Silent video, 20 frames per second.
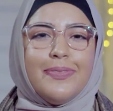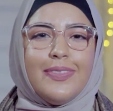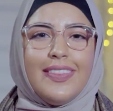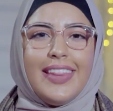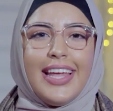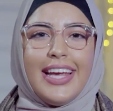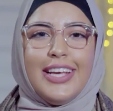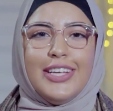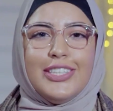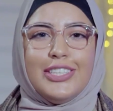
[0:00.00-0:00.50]

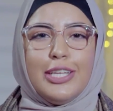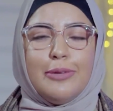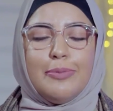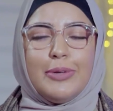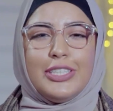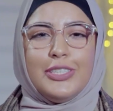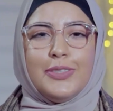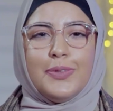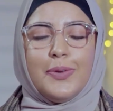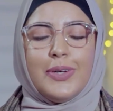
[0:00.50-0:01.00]
Thank you so
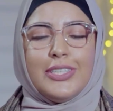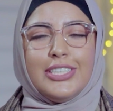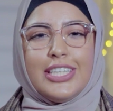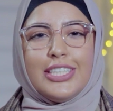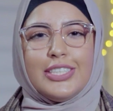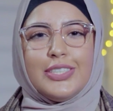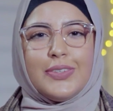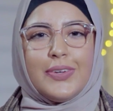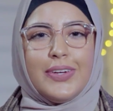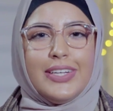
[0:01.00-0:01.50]
much for watching
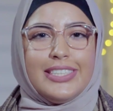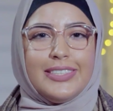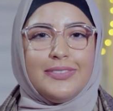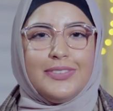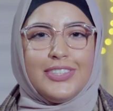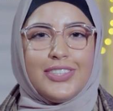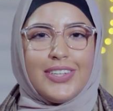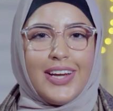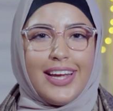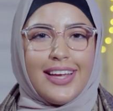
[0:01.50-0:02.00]
Stories of
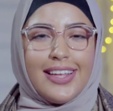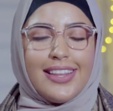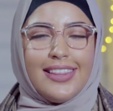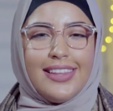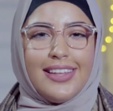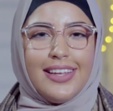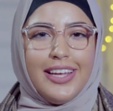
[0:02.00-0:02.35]
Strength.